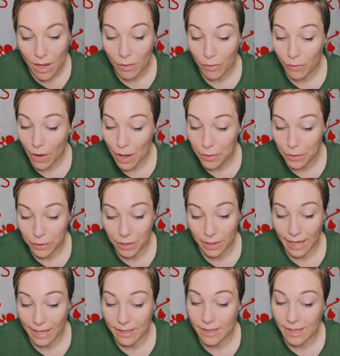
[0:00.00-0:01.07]
Father
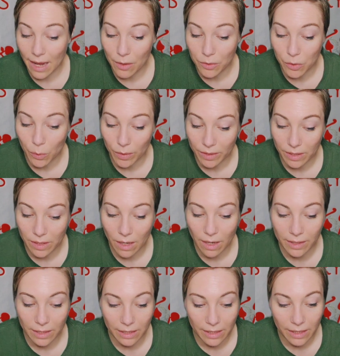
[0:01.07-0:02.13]
glanced down toward the
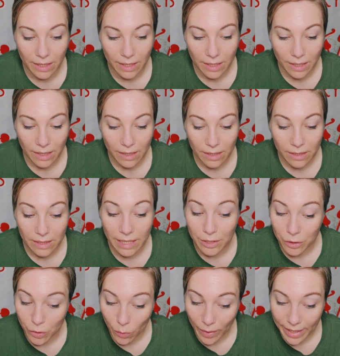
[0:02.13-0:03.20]
toddler.
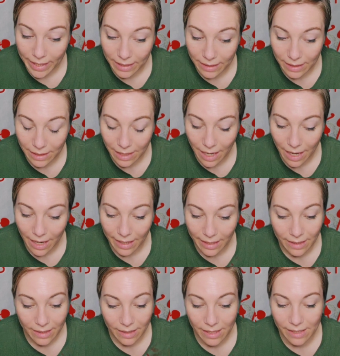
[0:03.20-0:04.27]
"Enjoy it, little guy,"
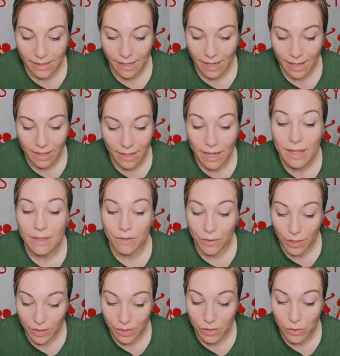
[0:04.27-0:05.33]
he said.
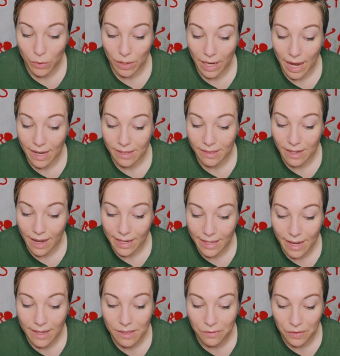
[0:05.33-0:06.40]
"This is your last night
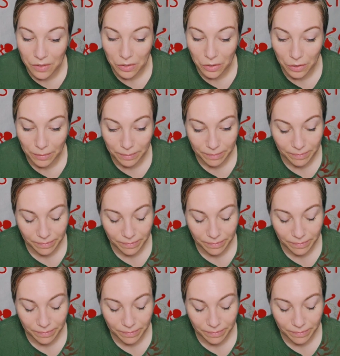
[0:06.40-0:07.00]
as visitor."